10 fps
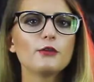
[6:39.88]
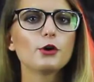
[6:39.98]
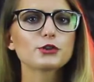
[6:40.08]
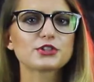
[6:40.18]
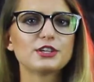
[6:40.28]

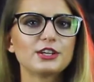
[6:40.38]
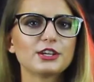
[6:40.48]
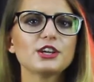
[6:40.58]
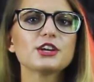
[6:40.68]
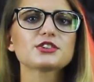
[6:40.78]
Firstly,
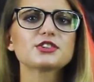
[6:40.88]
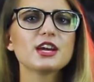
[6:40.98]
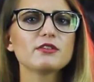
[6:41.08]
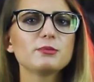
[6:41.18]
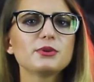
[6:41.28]
he has
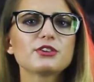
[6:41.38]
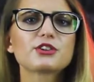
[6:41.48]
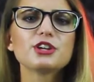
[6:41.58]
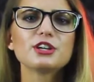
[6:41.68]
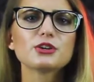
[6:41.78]
never been
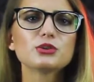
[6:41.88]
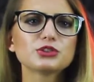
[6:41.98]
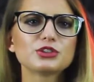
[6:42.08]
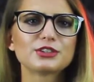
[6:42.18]
really good in